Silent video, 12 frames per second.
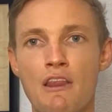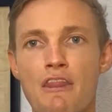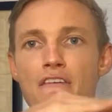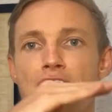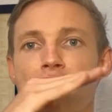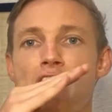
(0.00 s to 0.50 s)

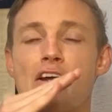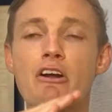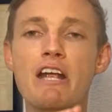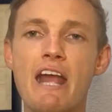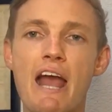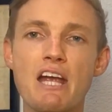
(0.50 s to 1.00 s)
The
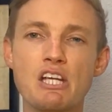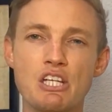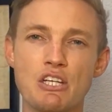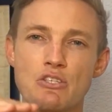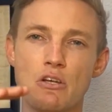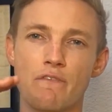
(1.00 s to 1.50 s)

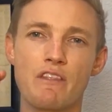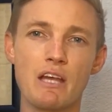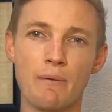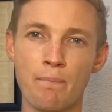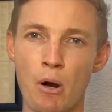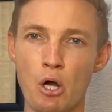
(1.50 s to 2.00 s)
variations of the
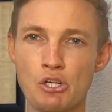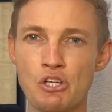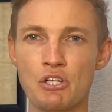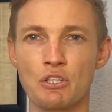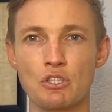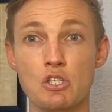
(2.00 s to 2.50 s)

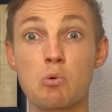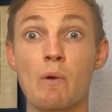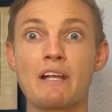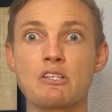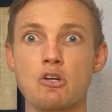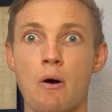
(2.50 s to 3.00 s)
emotional
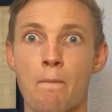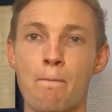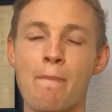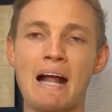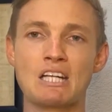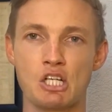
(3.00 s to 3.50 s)
swings are
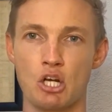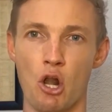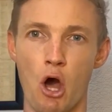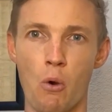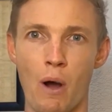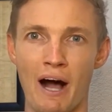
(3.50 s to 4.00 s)
much
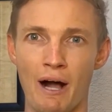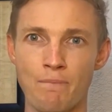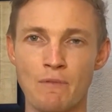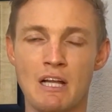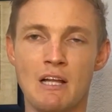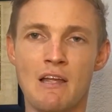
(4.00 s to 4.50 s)
lower.
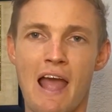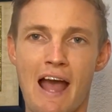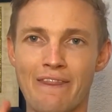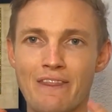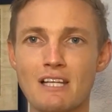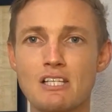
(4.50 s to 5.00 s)

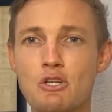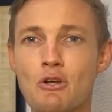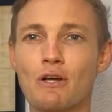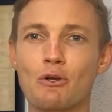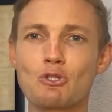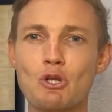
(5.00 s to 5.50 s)
And this, you
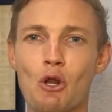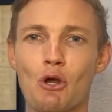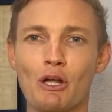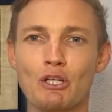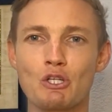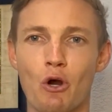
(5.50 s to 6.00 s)
can also
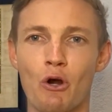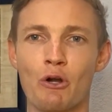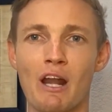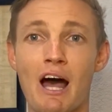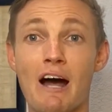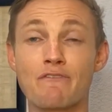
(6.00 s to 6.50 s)
look at your own
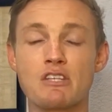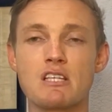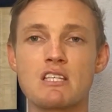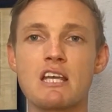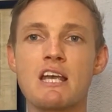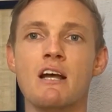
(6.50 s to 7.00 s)
life to
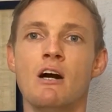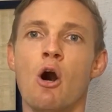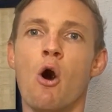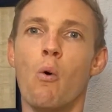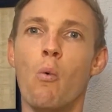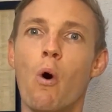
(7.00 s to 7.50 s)
see
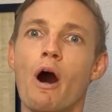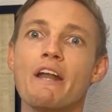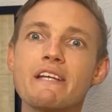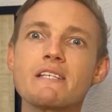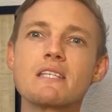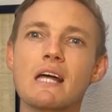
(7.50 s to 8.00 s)
what
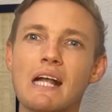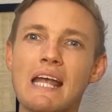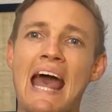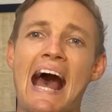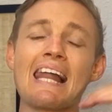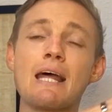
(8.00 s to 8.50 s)
is the
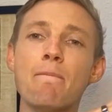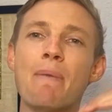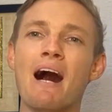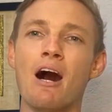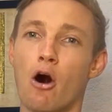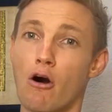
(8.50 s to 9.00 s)

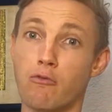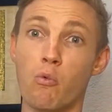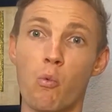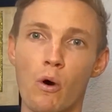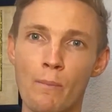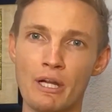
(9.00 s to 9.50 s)
caliber of
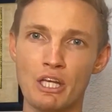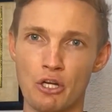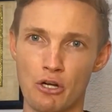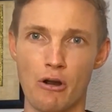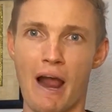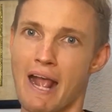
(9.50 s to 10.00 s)
woman
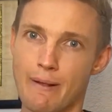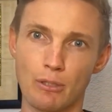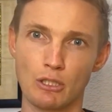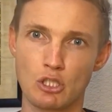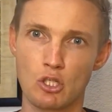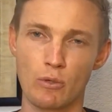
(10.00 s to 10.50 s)
you're
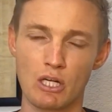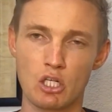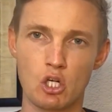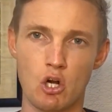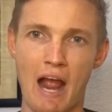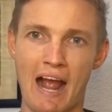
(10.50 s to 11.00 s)
able to
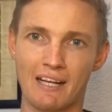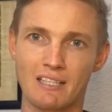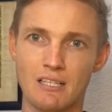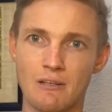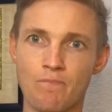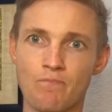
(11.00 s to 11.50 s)
attract.